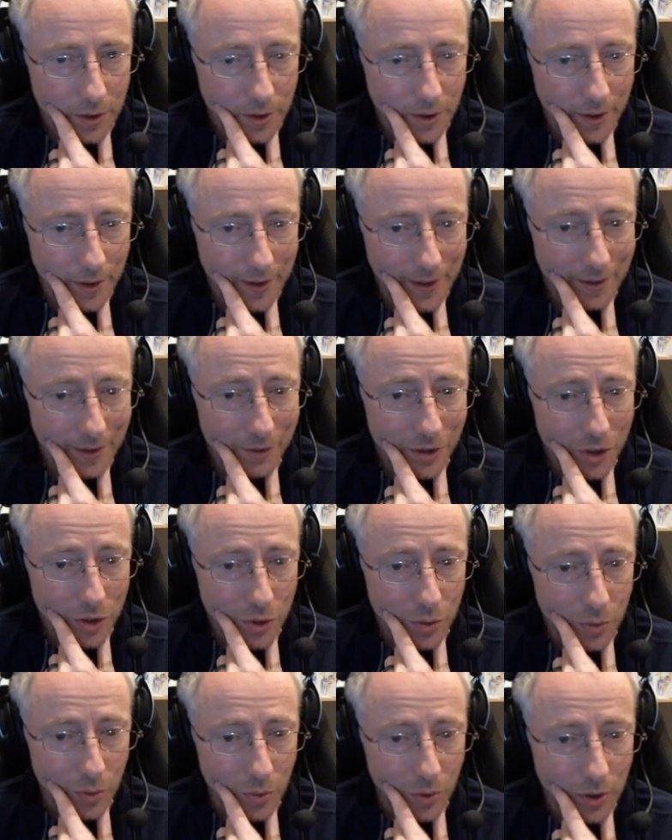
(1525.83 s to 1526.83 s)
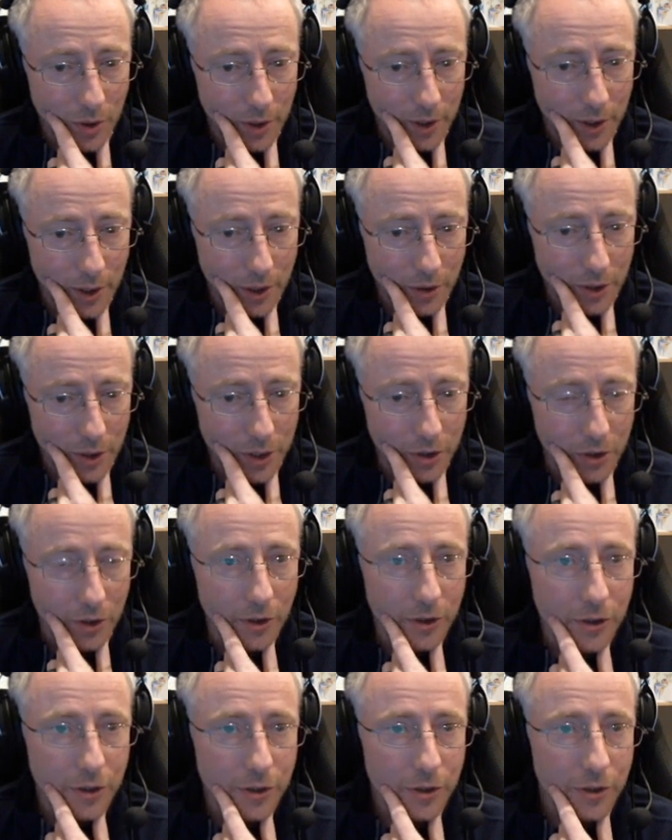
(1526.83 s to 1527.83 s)
And they have 20
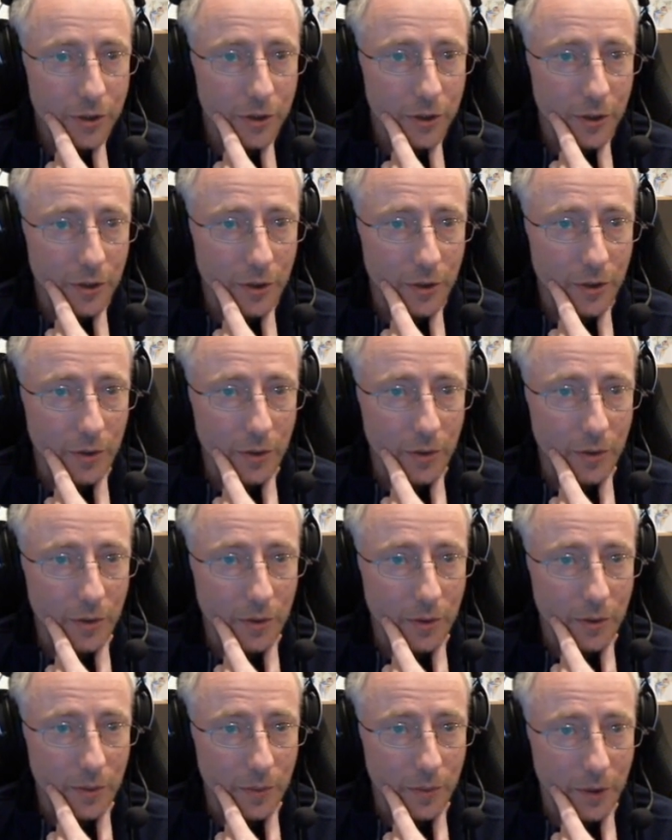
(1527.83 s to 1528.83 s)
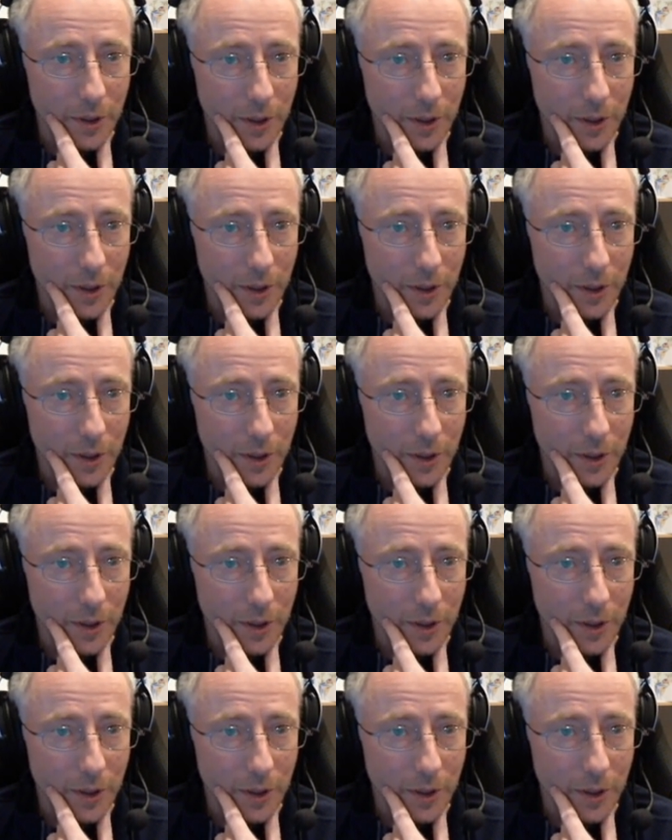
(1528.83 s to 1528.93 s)
creatures, so we